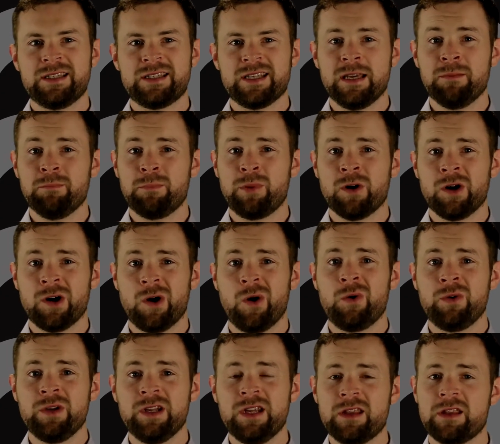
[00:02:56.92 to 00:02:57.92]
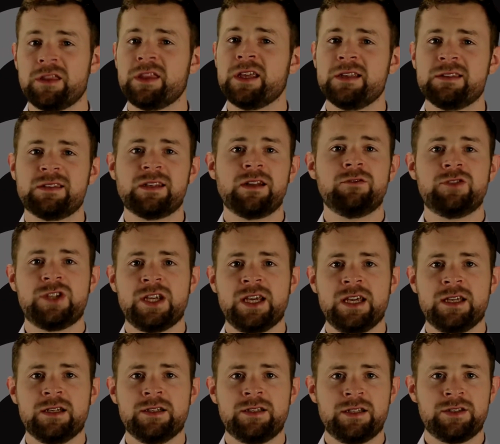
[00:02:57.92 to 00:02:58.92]
to import only the things that have
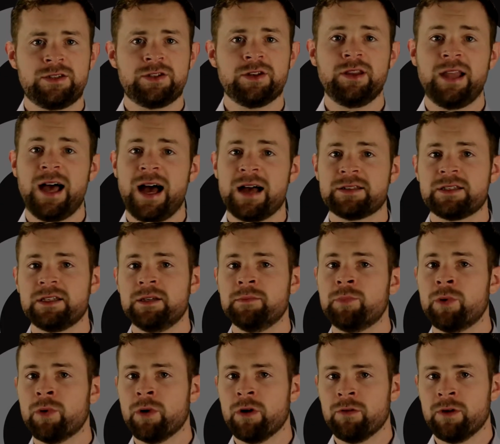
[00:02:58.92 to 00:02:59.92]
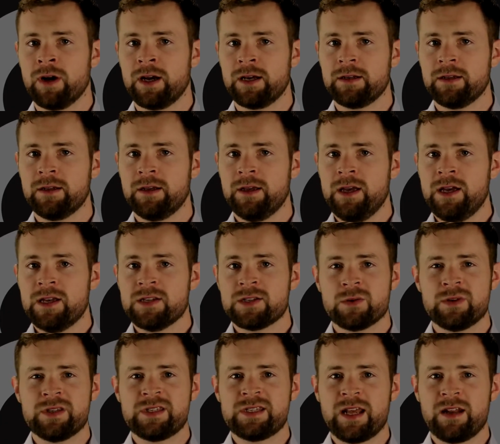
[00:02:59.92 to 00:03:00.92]
changed since your last import run. So
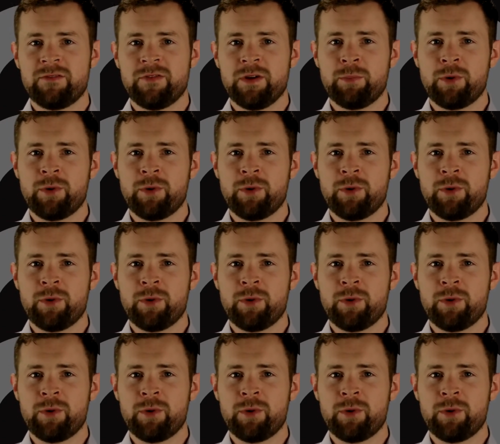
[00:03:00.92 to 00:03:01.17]
instead of